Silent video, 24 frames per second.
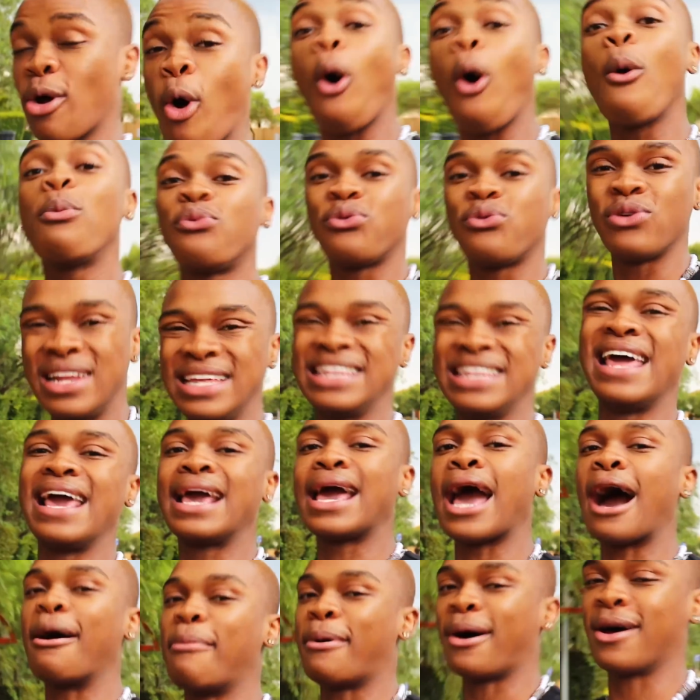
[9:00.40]
Hopefully they
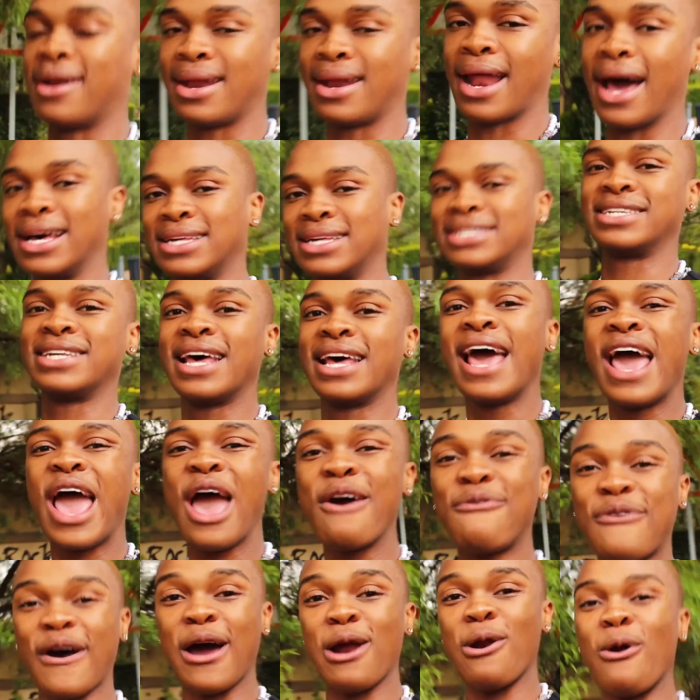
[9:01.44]
come out nice.
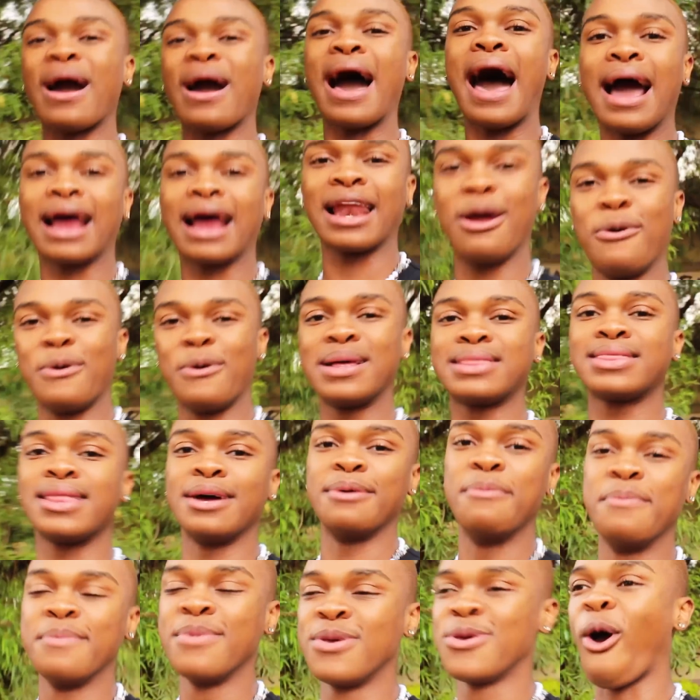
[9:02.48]
If I look ugly with
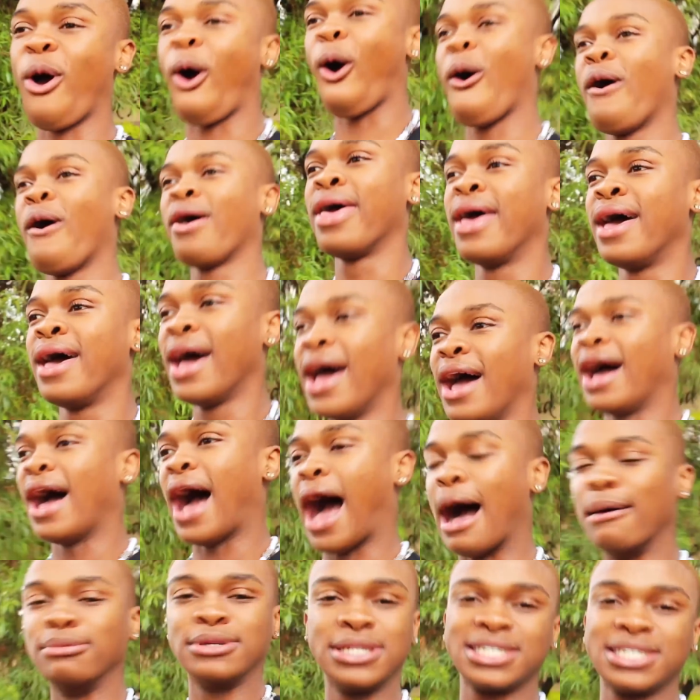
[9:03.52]
them, yo,
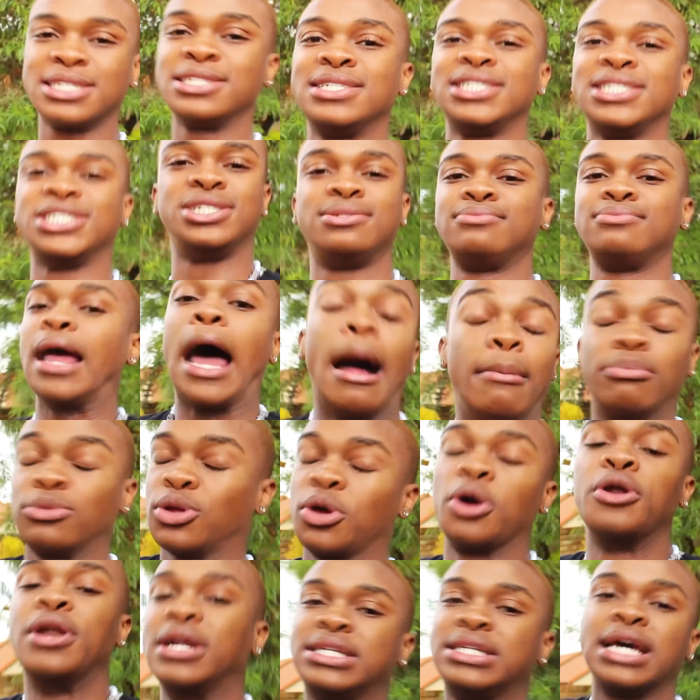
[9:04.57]
I'm just, I'm
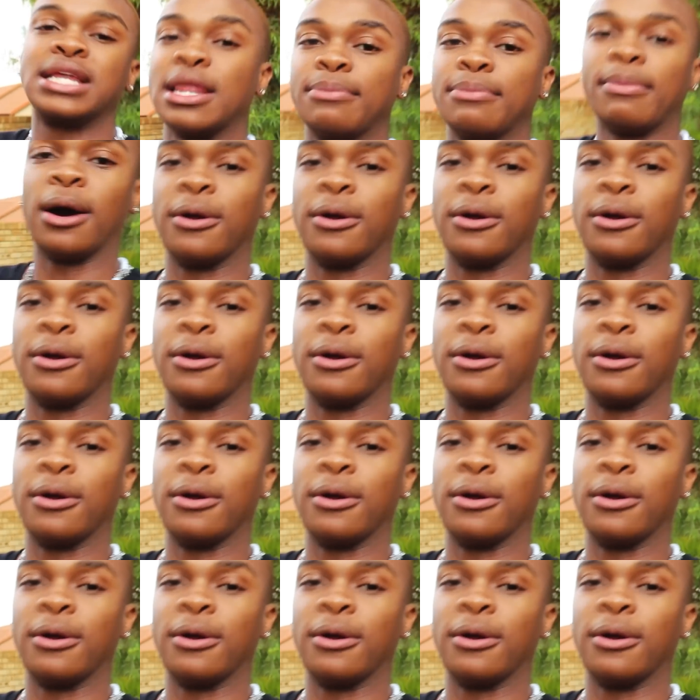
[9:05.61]
gonna take them